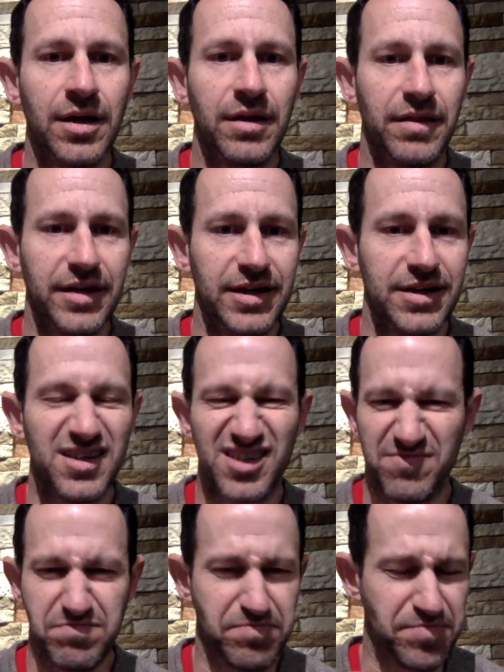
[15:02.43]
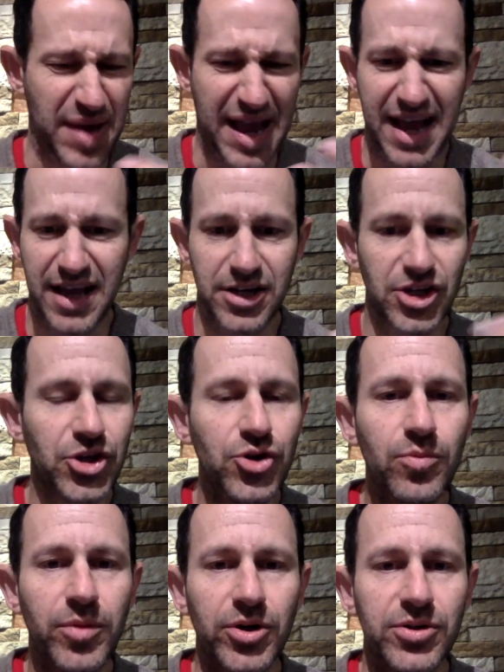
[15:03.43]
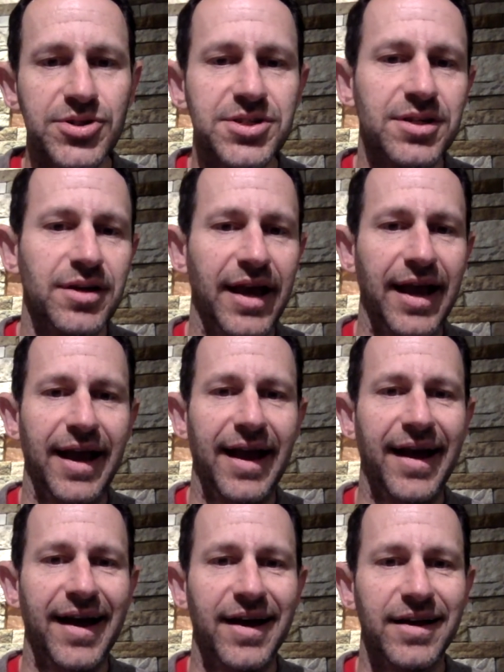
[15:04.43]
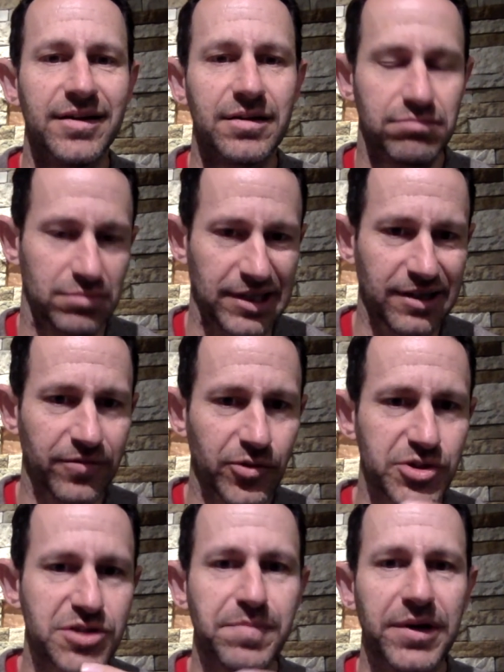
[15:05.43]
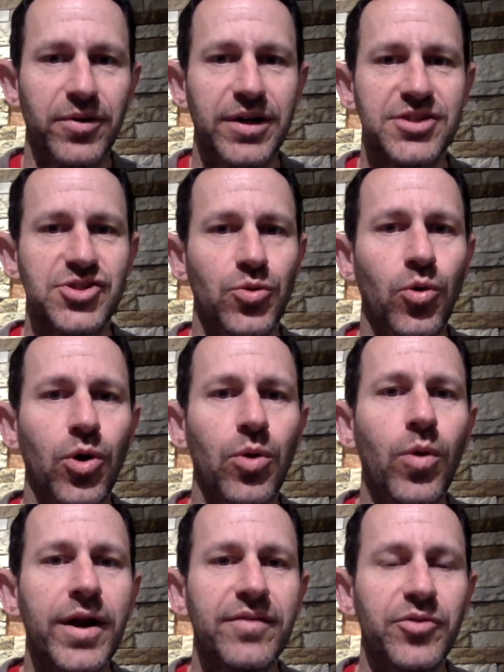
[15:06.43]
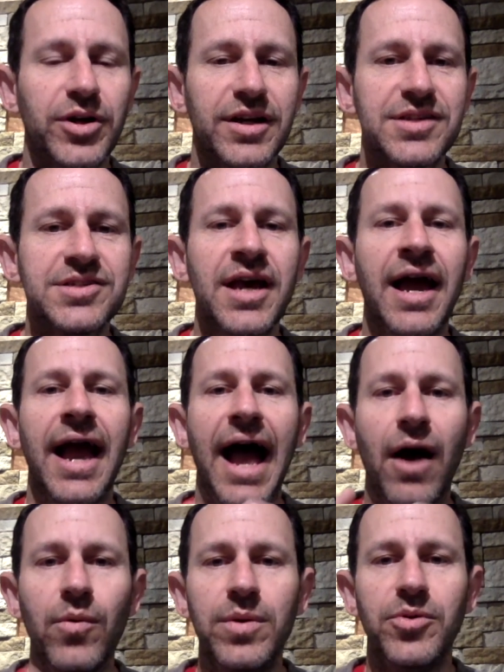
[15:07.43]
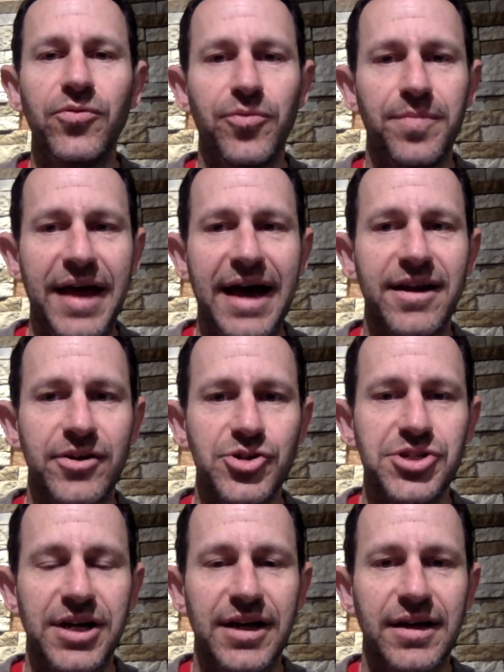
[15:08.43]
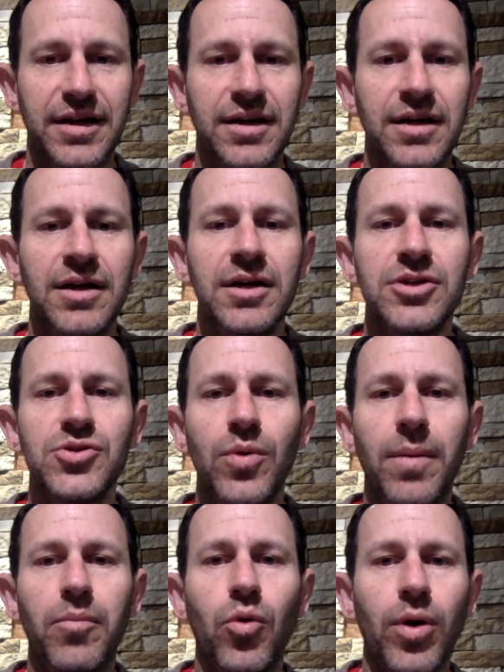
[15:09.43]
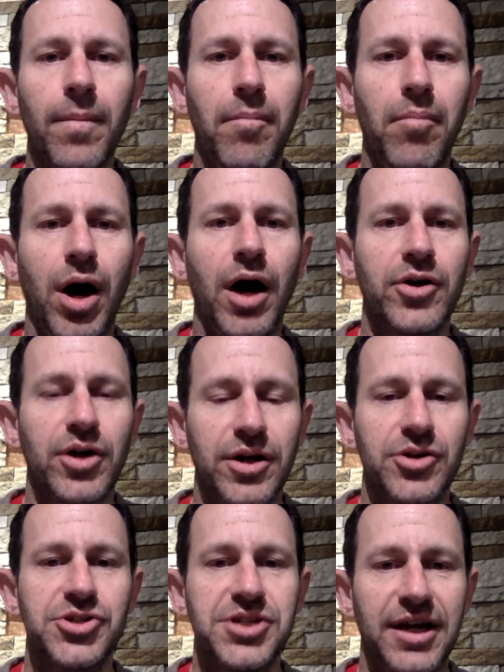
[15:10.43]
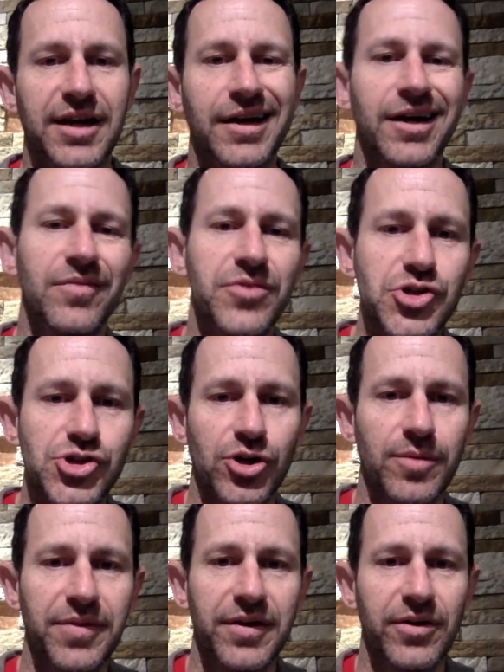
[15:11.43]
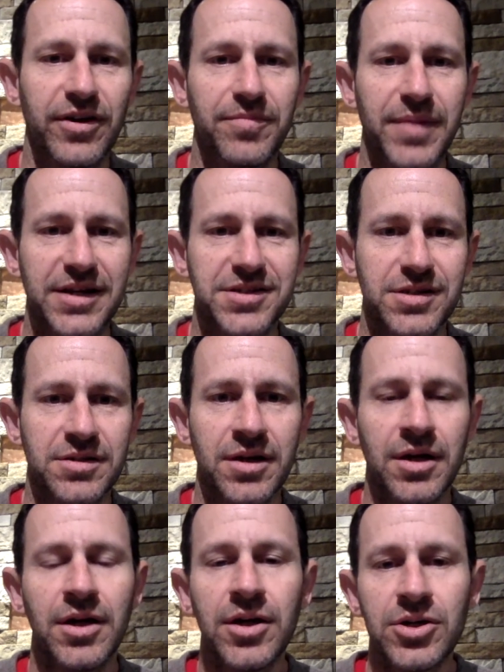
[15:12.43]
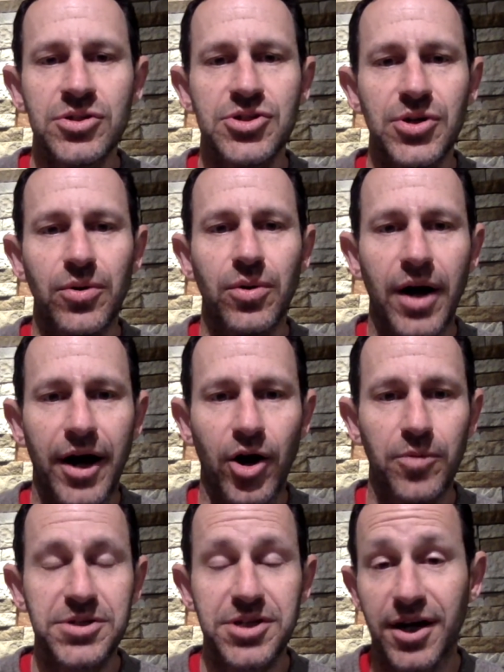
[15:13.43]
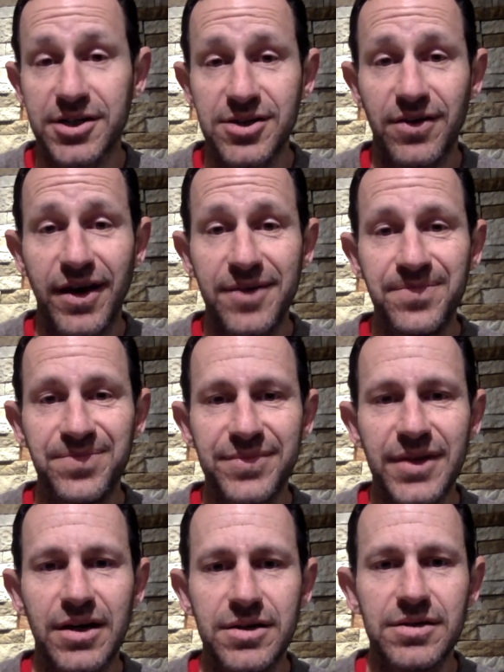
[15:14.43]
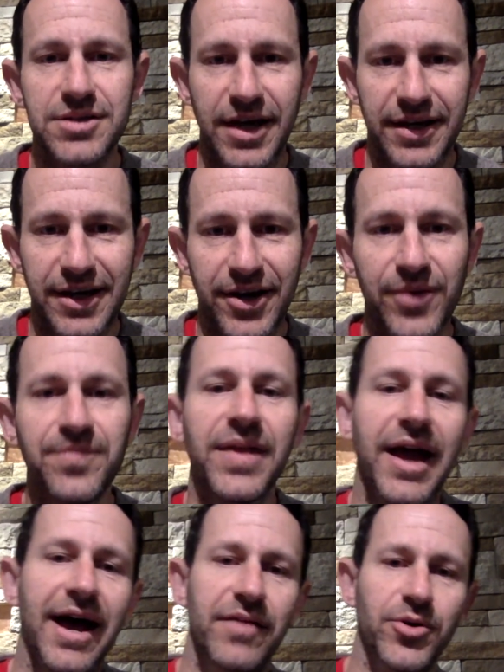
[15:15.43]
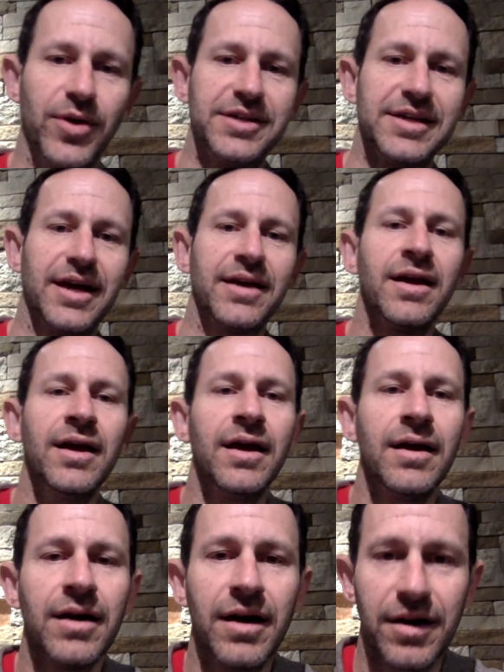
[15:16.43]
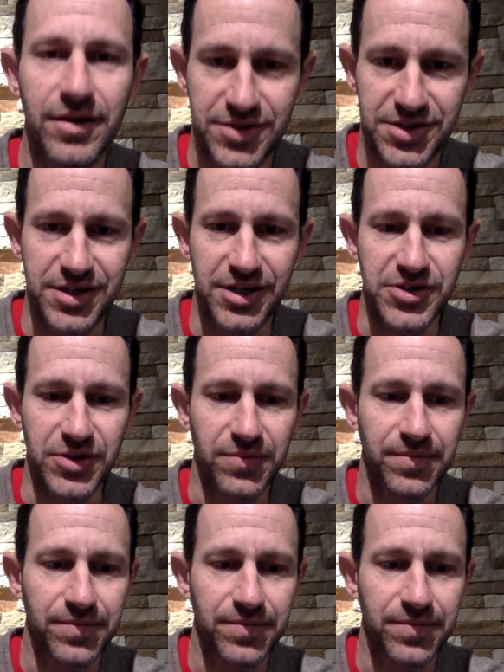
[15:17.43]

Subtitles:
these bad humors and evil spirits or whatever it is, how we move from that understanding to a more modern understanding of the germ theory of medicine. So I hope to talk to you then. Take care. Have a great day. See you soon.